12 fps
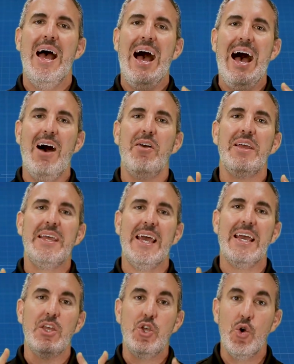how to
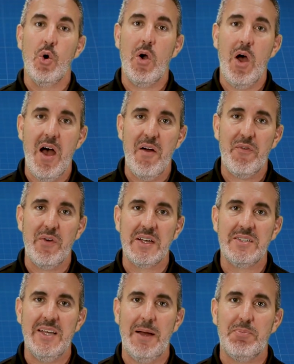get your offer
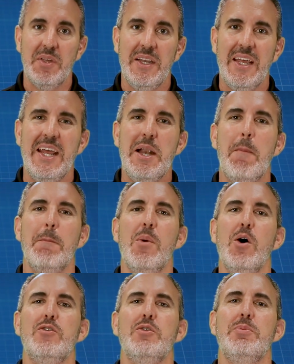accepted in a
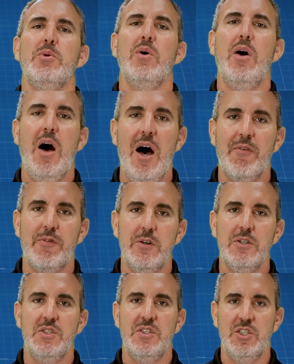multiple
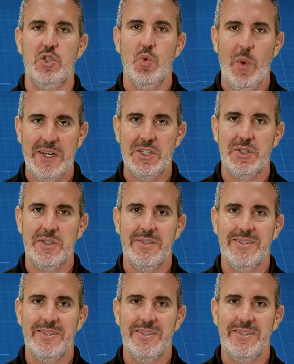offer situation.